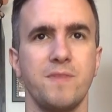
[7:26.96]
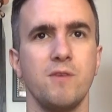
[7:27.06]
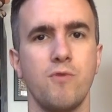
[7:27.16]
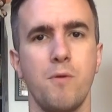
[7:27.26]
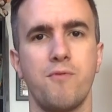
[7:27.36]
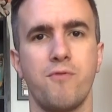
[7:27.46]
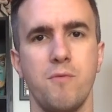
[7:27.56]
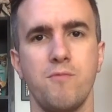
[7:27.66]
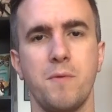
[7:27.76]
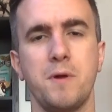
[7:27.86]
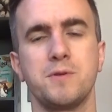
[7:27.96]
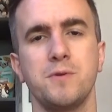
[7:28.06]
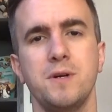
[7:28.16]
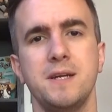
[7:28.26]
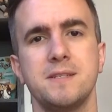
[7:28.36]
Rob from Robbo
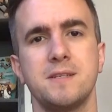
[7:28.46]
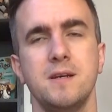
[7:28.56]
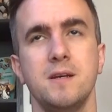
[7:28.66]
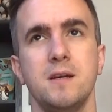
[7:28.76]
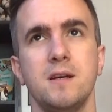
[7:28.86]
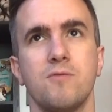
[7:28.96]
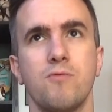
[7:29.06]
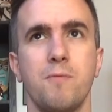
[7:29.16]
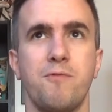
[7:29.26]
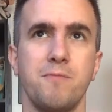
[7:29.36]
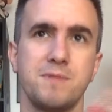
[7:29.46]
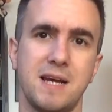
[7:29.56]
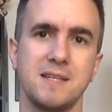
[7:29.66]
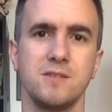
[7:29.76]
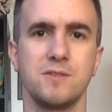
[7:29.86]
Toys, Rob from
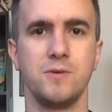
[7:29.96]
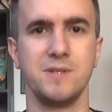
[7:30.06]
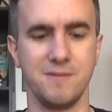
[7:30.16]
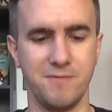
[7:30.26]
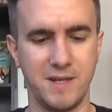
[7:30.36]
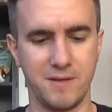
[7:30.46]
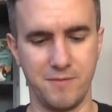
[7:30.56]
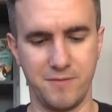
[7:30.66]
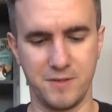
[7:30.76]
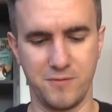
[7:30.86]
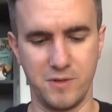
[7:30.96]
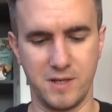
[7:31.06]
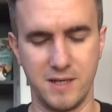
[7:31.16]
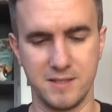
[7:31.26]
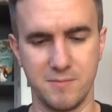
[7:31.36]
Tats and Toys, and Vic from Fistful of
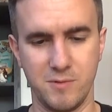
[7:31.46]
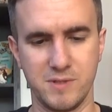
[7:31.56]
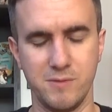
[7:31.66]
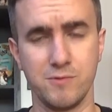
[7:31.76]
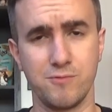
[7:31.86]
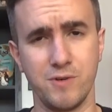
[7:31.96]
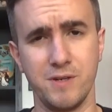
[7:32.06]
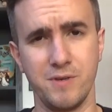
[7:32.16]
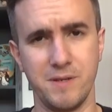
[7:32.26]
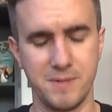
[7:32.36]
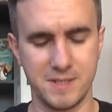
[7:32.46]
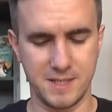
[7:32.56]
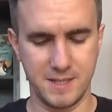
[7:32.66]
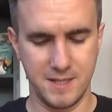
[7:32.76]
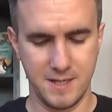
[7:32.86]
Collectibles. It was really, really
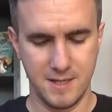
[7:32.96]
busy.